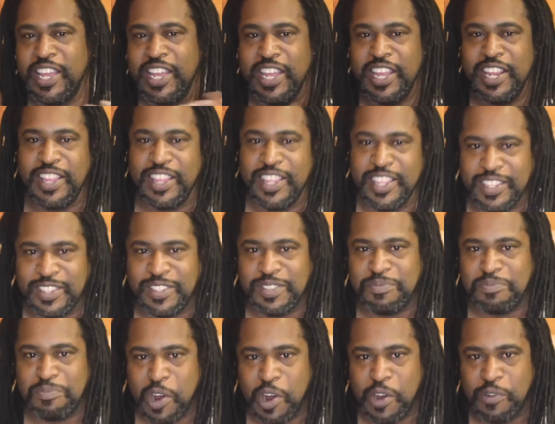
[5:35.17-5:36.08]
in
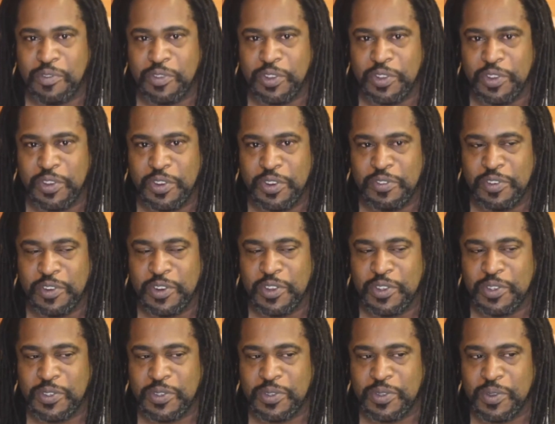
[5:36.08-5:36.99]
this Marvel
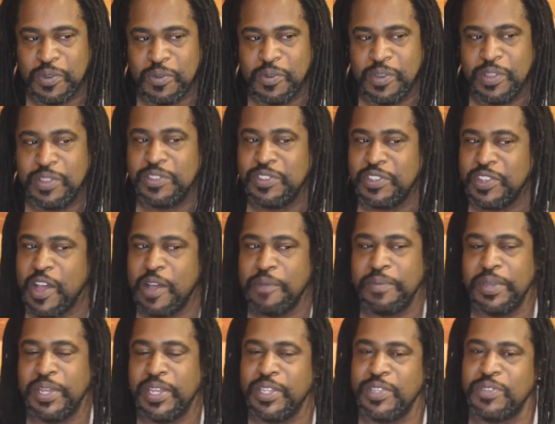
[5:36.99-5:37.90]
universe with
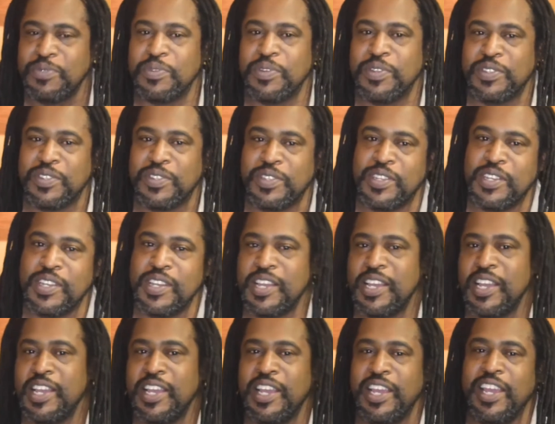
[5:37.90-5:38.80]
zombies was,
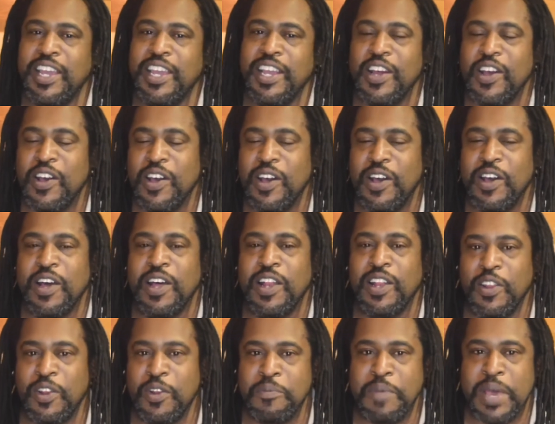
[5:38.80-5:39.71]
you know, a
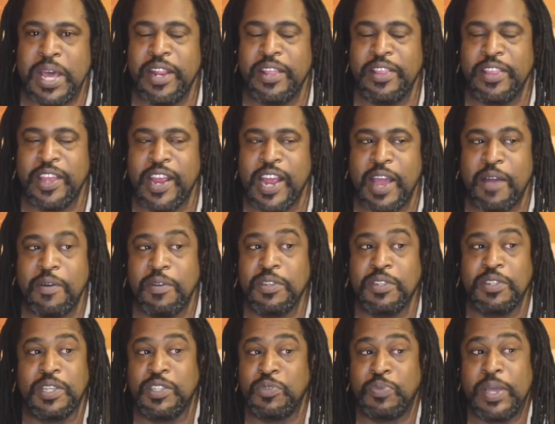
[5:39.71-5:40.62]
little meta there. I
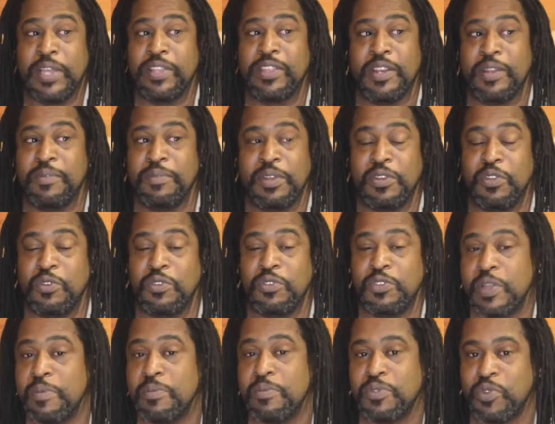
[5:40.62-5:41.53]
was expecting them to do
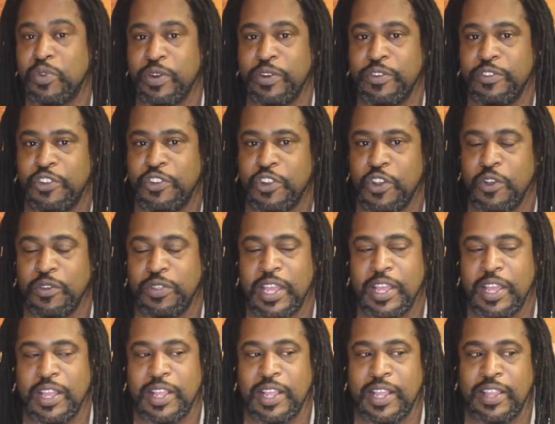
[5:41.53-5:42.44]
some sort of joke.
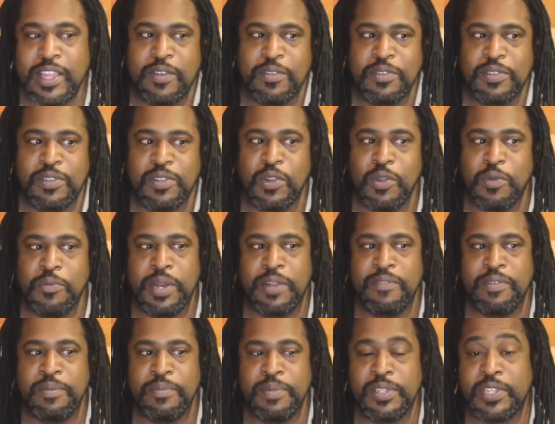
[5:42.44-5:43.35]
I think it was a little bit
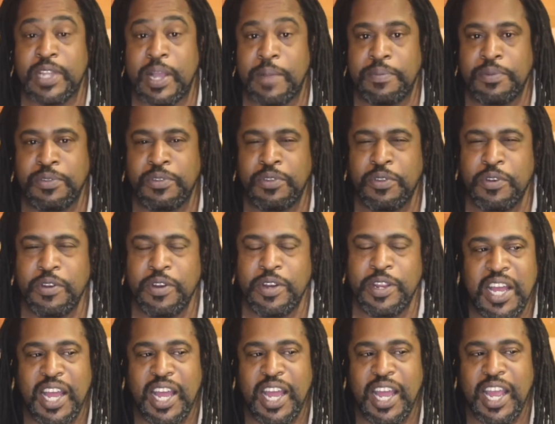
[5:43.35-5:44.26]
of a missed opportunity.
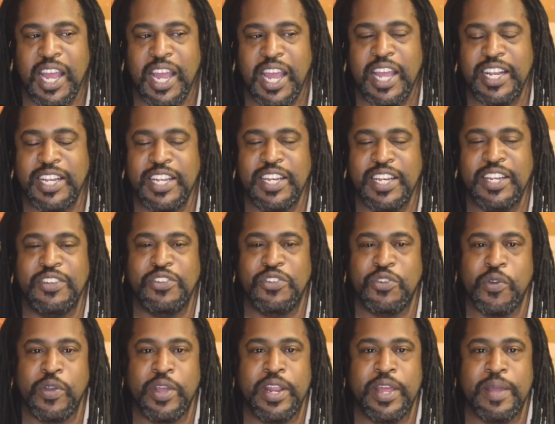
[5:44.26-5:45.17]
I did
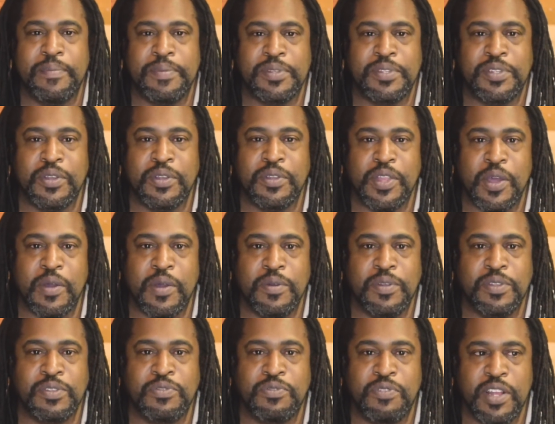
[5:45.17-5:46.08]
enjoy the episode though. It
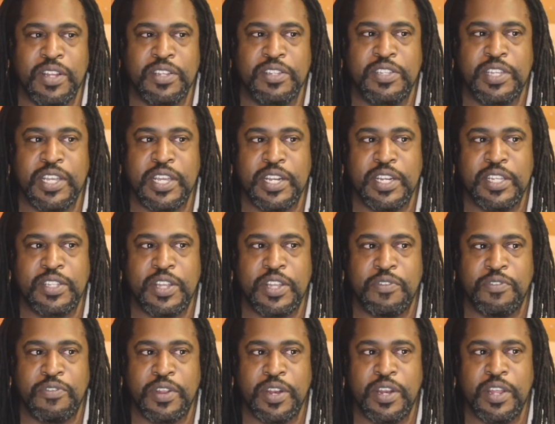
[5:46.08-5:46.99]
was fun seeing this
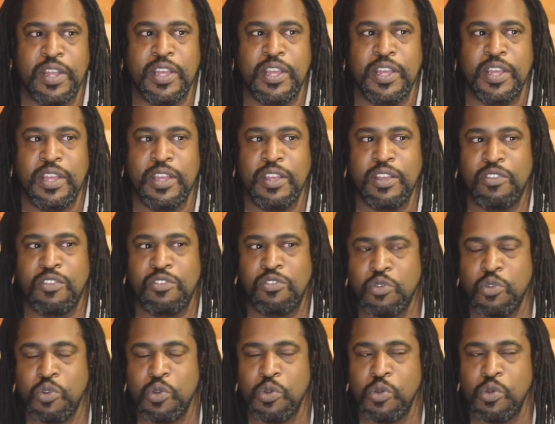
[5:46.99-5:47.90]
different
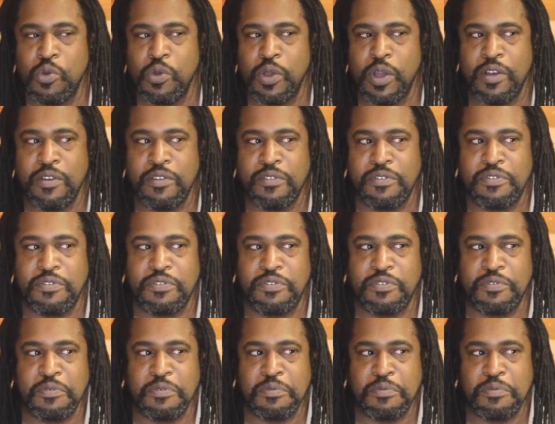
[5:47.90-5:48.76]
crew of